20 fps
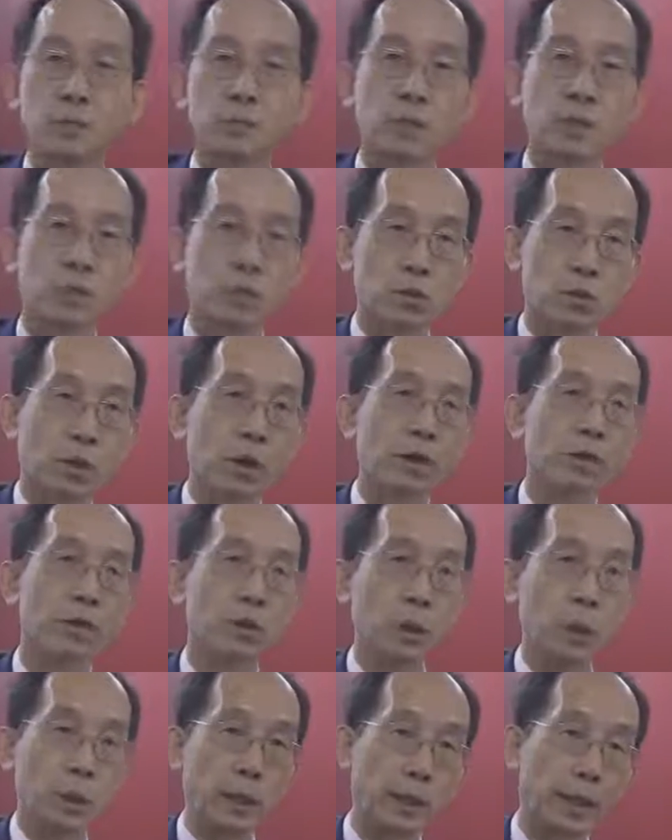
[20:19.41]
We
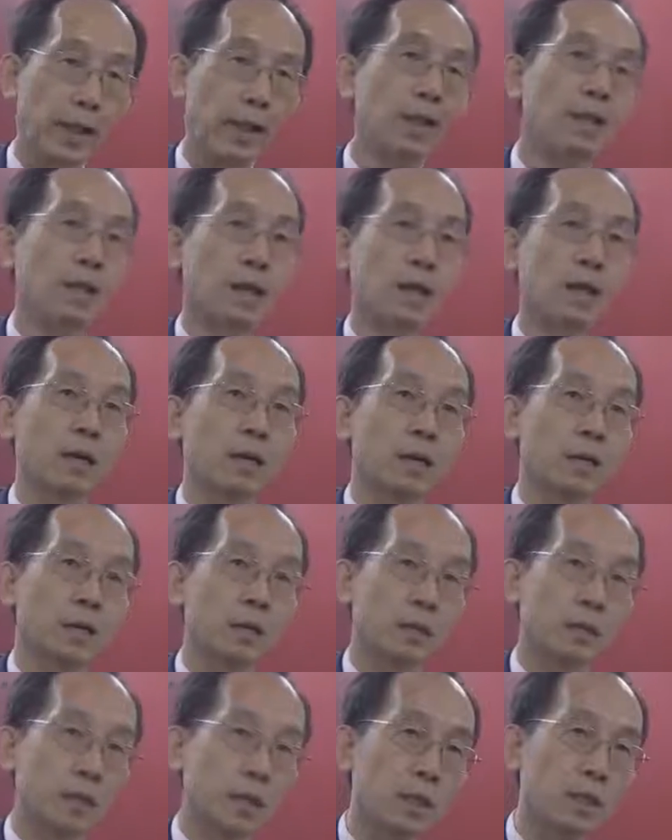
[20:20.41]
joined together
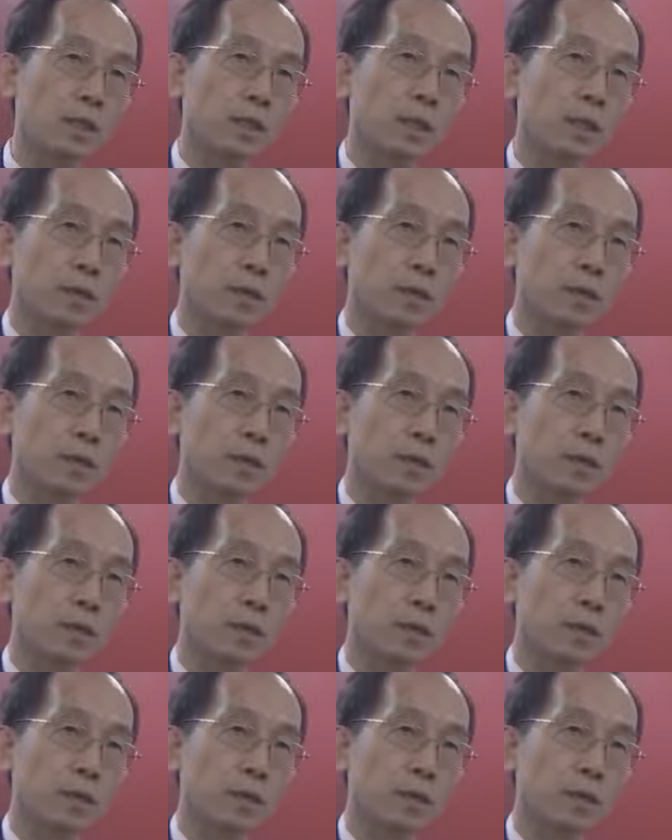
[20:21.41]
in